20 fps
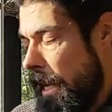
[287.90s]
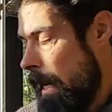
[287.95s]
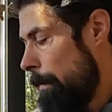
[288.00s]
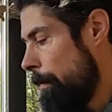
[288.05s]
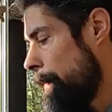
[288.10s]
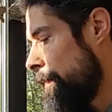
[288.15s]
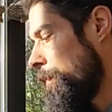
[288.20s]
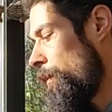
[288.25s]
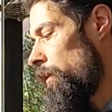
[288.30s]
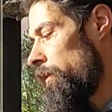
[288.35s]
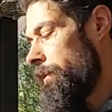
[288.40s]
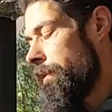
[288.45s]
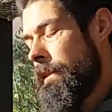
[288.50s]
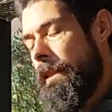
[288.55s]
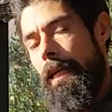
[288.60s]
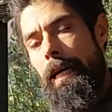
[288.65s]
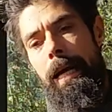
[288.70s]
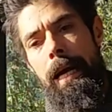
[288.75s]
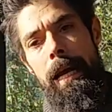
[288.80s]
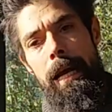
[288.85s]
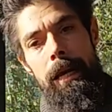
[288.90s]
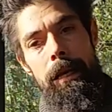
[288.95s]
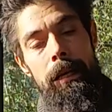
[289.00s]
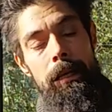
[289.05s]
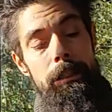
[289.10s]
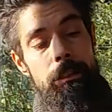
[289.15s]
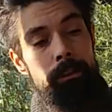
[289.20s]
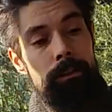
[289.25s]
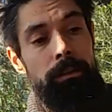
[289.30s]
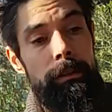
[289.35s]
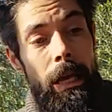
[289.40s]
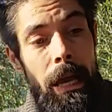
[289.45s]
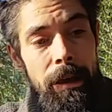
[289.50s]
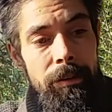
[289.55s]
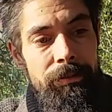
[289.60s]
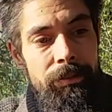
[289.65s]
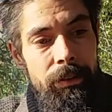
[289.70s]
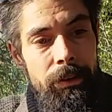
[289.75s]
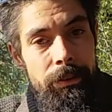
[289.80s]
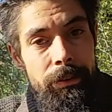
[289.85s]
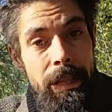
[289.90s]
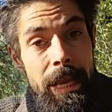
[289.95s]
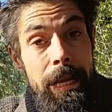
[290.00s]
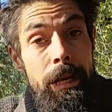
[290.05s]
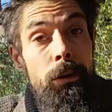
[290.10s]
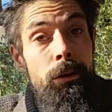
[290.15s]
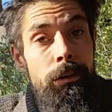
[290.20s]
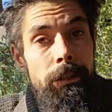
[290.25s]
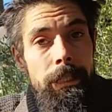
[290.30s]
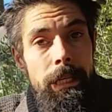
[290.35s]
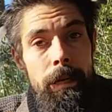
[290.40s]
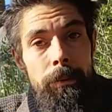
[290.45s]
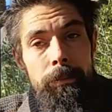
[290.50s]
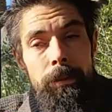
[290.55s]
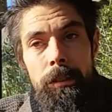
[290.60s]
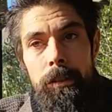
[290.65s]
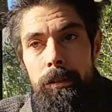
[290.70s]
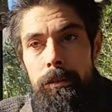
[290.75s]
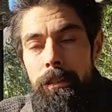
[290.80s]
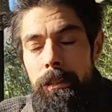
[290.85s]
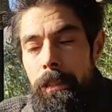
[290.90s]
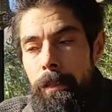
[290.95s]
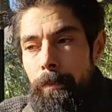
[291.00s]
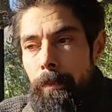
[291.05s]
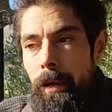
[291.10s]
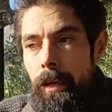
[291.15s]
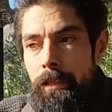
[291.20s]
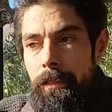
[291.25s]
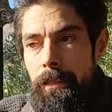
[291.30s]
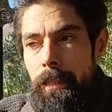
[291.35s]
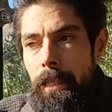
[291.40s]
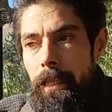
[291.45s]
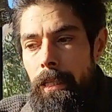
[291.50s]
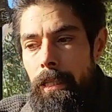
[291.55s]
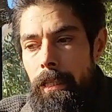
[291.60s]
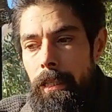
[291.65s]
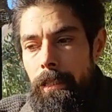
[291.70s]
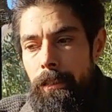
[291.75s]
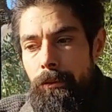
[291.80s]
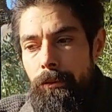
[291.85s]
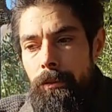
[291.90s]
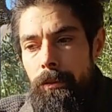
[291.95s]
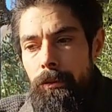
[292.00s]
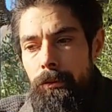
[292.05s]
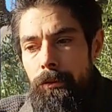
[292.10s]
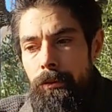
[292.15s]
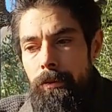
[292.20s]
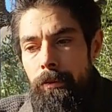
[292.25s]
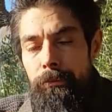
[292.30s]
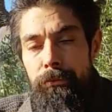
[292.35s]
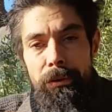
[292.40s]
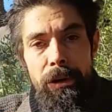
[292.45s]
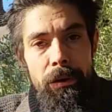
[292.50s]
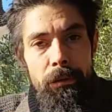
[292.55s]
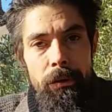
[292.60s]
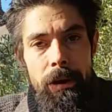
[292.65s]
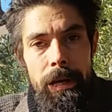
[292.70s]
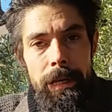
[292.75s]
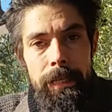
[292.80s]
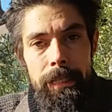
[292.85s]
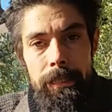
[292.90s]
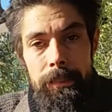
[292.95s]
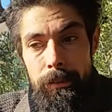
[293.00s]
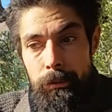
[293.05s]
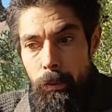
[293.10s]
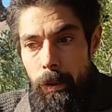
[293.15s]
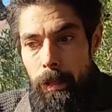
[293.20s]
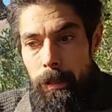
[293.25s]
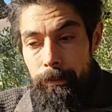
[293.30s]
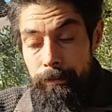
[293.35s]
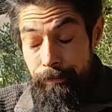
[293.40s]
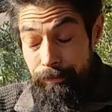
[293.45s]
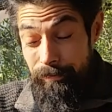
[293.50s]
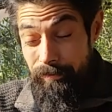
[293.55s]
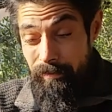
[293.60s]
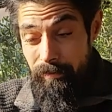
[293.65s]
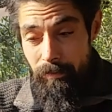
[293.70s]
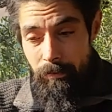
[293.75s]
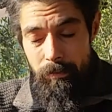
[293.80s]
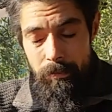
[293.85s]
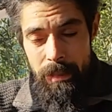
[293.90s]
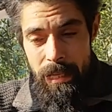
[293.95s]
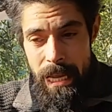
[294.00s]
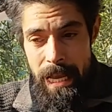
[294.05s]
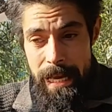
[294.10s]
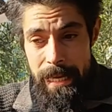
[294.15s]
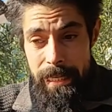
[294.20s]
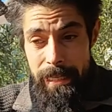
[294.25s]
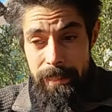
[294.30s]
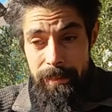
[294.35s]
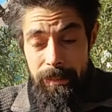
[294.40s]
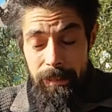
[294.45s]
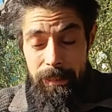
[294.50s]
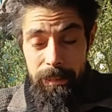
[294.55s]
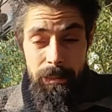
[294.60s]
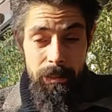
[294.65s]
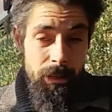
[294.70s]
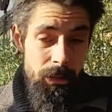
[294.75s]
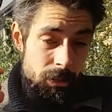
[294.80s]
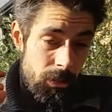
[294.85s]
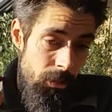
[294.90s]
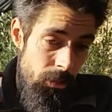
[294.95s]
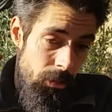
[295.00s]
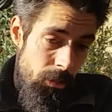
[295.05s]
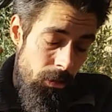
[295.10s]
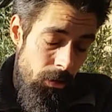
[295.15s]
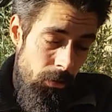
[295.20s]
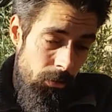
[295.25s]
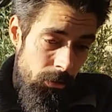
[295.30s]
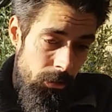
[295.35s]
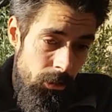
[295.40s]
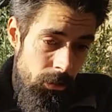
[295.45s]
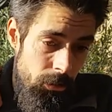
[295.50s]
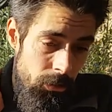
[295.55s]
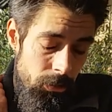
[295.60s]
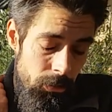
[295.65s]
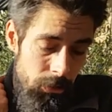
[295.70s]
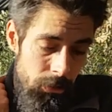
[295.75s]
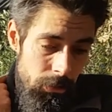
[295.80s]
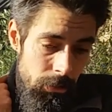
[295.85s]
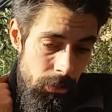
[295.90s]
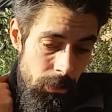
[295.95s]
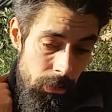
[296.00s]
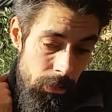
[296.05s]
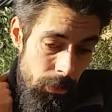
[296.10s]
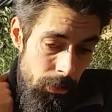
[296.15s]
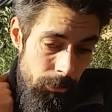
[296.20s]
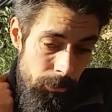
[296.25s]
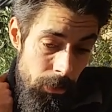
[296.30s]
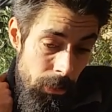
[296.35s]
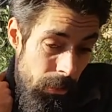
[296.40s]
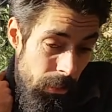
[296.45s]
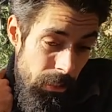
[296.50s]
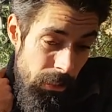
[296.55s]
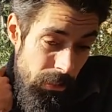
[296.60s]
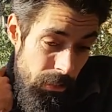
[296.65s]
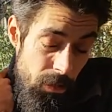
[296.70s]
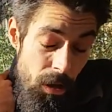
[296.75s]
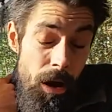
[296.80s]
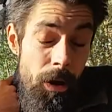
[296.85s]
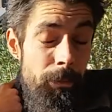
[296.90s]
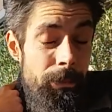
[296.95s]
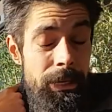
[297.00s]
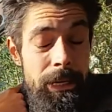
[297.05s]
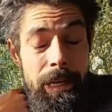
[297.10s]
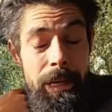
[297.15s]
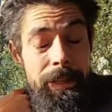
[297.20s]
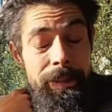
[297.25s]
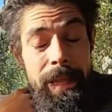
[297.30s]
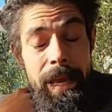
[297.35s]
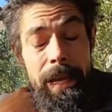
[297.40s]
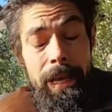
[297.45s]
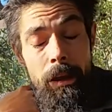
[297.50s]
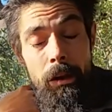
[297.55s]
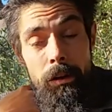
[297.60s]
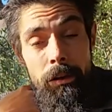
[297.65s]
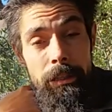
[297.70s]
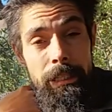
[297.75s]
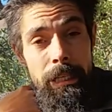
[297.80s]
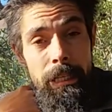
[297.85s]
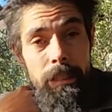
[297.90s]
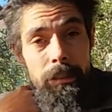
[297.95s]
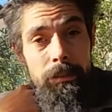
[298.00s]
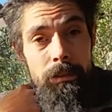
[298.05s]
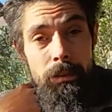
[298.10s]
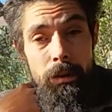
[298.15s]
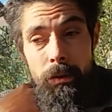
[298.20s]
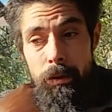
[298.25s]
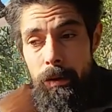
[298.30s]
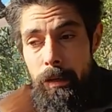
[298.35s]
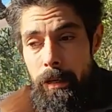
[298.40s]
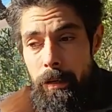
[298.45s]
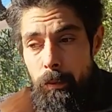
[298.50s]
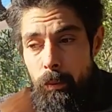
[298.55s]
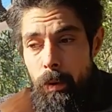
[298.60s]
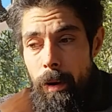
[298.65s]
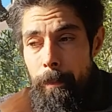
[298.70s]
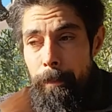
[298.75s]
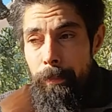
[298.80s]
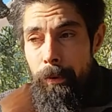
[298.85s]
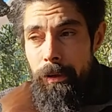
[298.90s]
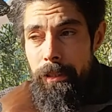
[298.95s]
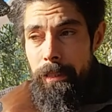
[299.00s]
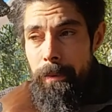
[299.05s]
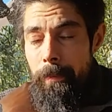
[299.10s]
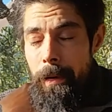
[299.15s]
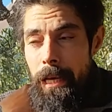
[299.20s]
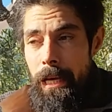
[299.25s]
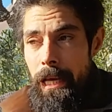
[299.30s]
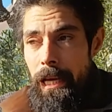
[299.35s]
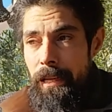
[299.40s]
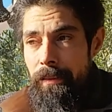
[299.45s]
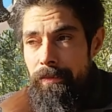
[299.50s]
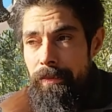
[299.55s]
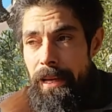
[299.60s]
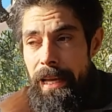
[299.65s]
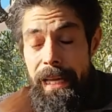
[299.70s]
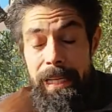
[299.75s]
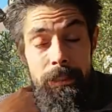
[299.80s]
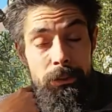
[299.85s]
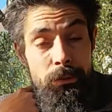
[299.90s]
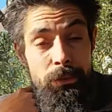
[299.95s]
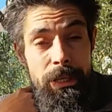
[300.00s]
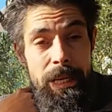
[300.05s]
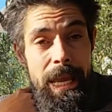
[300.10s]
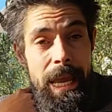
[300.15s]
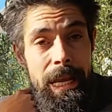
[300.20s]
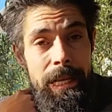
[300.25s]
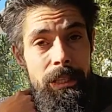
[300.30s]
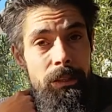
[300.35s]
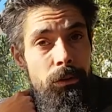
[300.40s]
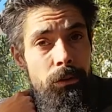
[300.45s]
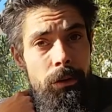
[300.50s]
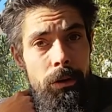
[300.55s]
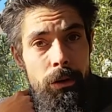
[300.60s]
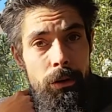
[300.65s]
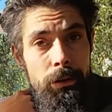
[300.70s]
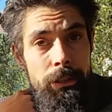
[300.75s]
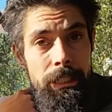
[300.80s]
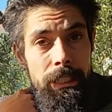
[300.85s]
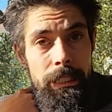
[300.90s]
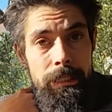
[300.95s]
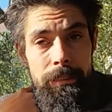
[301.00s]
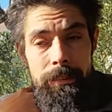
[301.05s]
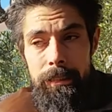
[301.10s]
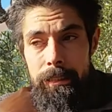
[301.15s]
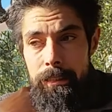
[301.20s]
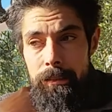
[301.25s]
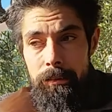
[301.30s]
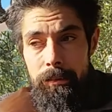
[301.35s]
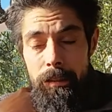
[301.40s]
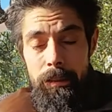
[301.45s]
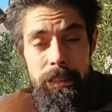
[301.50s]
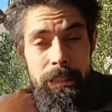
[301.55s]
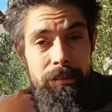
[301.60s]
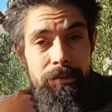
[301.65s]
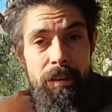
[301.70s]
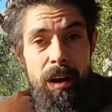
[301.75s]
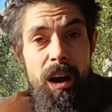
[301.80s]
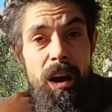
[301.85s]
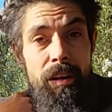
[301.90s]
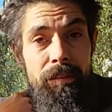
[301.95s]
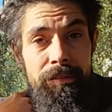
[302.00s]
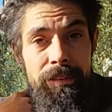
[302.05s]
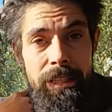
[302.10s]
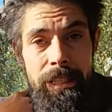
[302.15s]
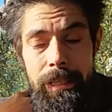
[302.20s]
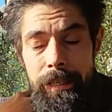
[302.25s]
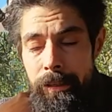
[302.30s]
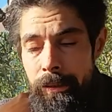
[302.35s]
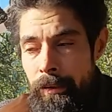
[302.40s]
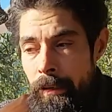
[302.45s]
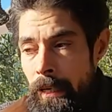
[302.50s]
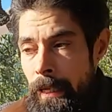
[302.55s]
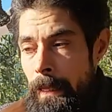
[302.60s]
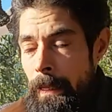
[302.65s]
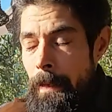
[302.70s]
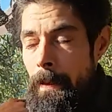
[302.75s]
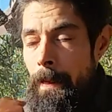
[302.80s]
I'm a person, I used to have a neck hernia, because in the past I used to do some free riding as well, and all the got me a neck hernia. So at one point in my life, I had 3 hernias in not even half a year,